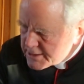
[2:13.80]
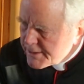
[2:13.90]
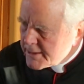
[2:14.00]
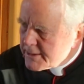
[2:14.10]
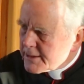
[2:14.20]

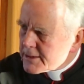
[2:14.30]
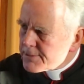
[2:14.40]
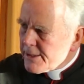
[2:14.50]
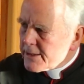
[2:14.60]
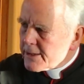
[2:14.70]
expanding,
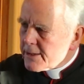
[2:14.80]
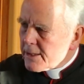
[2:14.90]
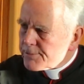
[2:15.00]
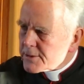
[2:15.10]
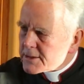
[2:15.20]
expanding
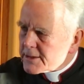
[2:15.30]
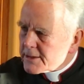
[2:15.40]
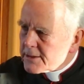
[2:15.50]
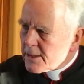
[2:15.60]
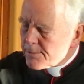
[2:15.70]
up
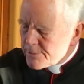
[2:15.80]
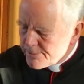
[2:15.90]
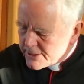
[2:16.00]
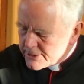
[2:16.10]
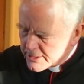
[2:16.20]
the
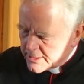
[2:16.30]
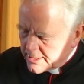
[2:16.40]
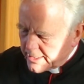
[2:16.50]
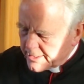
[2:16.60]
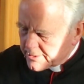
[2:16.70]
page,
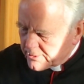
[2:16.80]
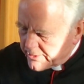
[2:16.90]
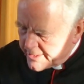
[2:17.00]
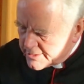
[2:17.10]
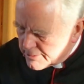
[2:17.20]
and the
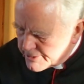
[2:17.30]
green